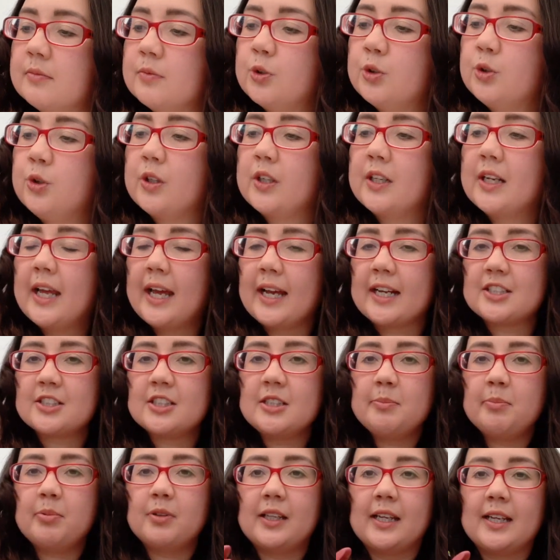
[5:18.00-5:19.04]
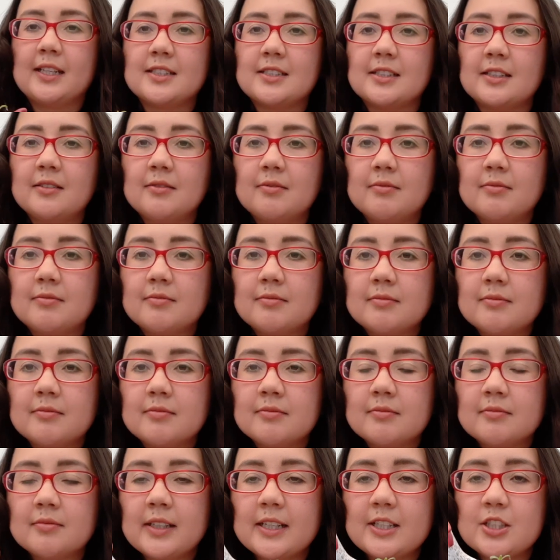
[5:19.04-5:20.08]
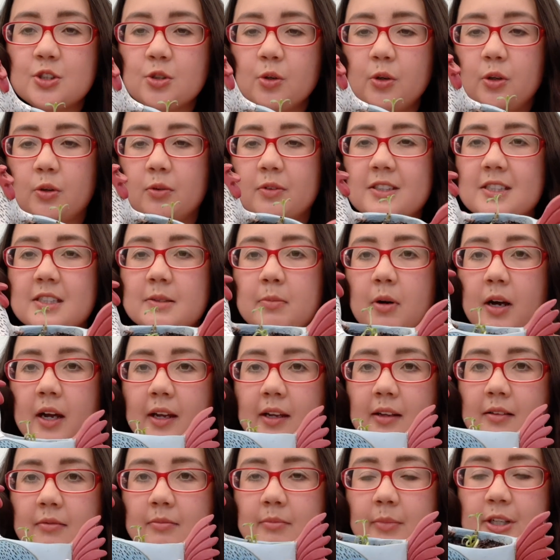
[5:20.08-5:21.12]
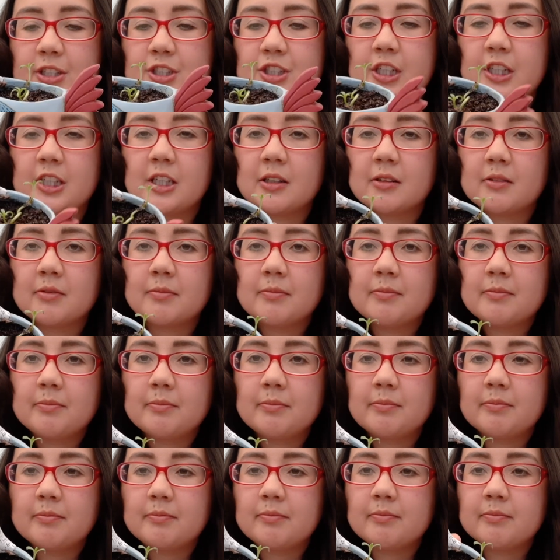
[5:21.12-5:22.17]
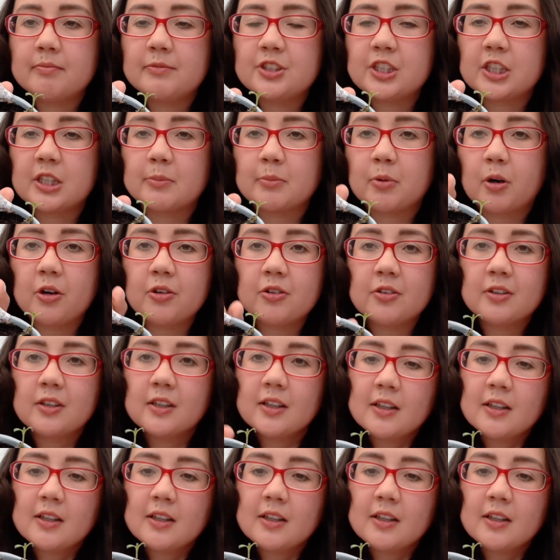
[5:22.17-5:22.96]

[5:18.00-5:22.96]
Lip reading: you can actually plant it in soil. This is my chicken pot.